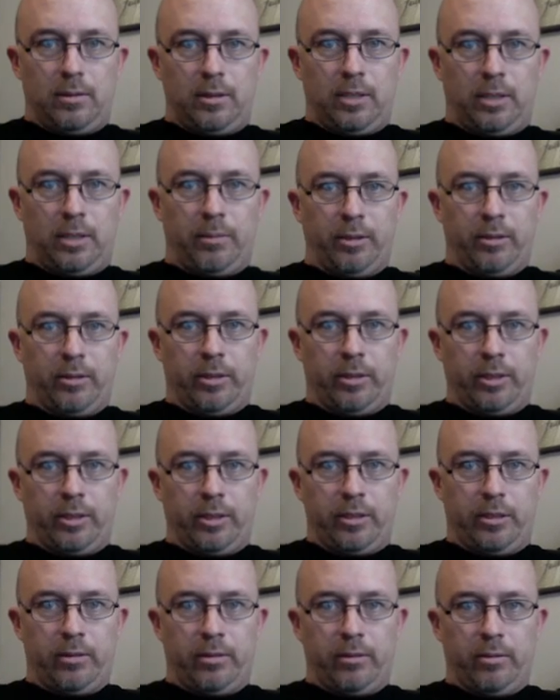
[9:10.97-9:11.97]
I'm going
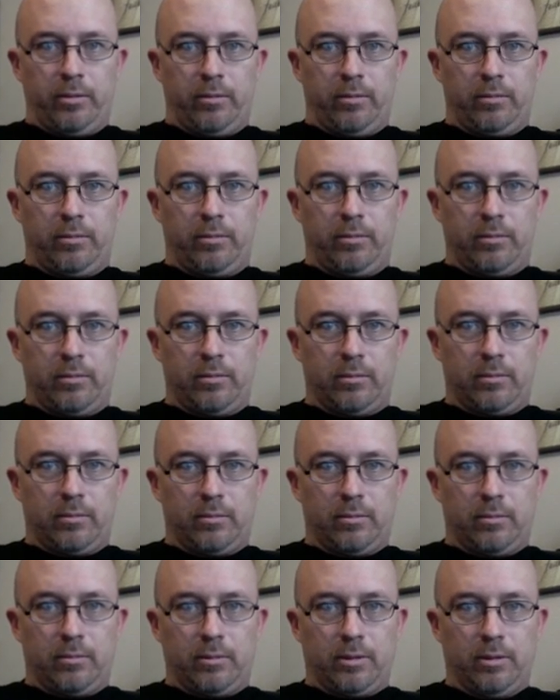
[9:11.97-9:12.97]
to
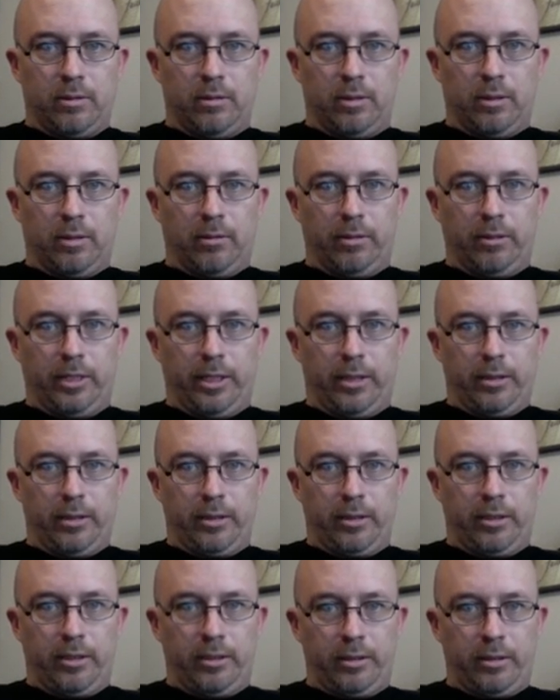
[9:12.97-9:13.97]
go all the way down
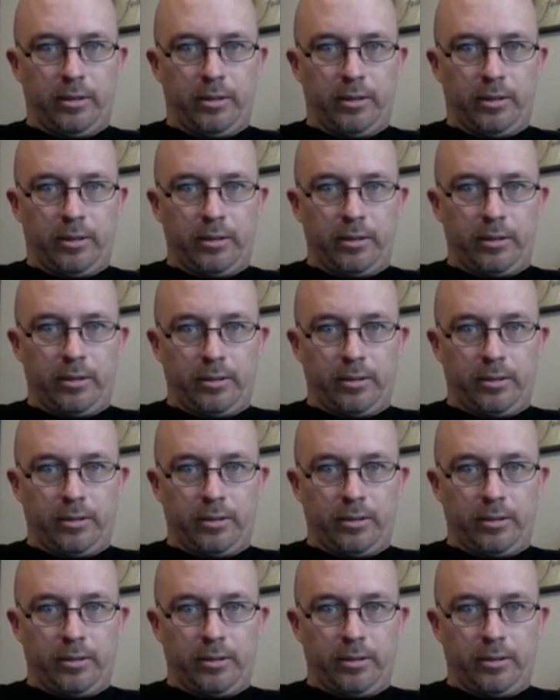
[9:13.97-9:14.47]
here,